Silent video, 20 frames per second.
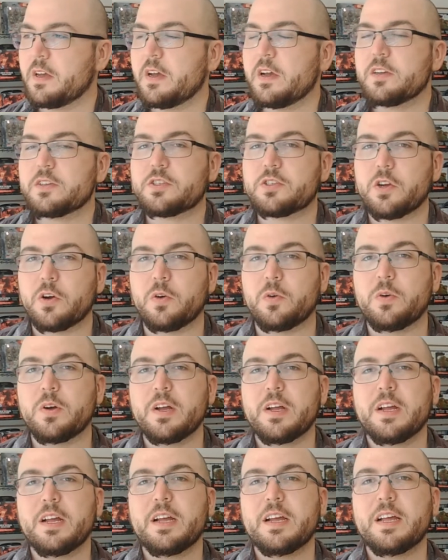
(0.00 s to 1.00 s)
So
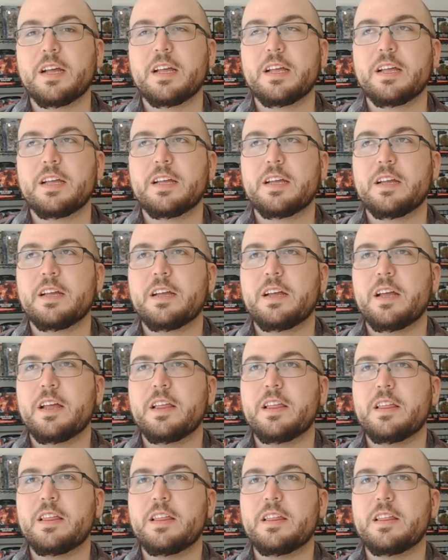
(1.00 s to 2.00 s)

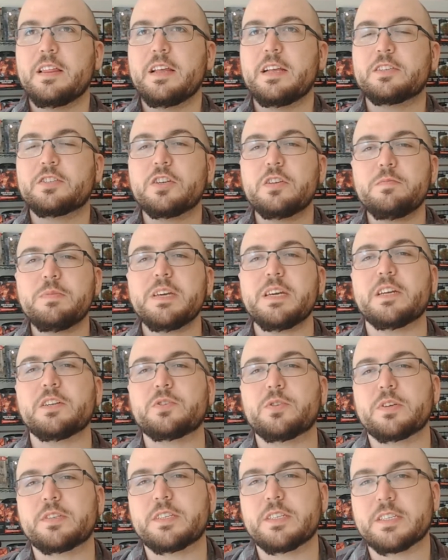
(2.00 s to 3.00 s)
it's going to be
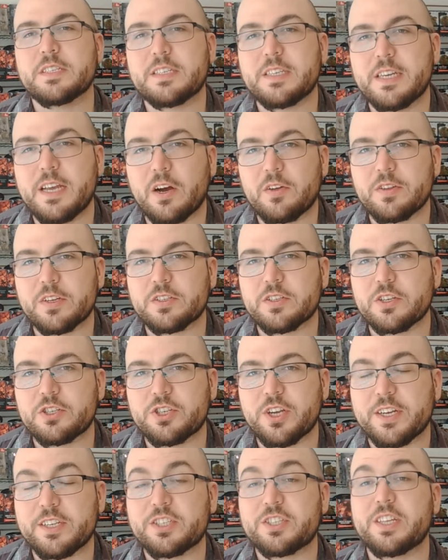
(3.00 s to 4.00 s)
interesting to see how this could
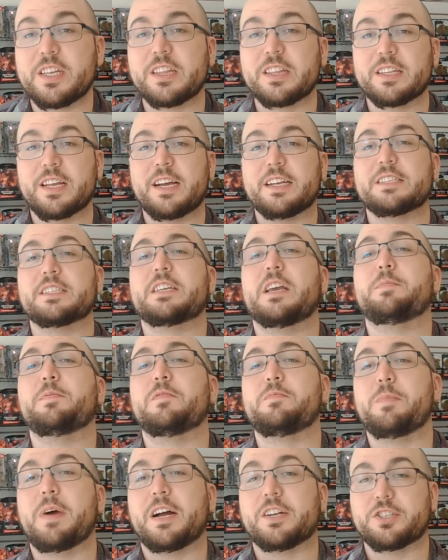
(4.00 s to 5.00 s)
change the landscape
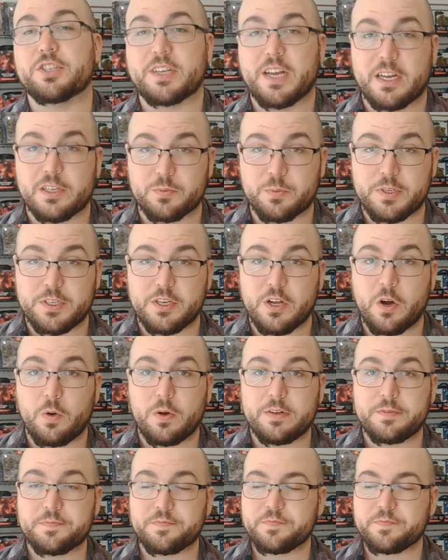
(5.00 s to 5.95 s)
of Magic as we know it.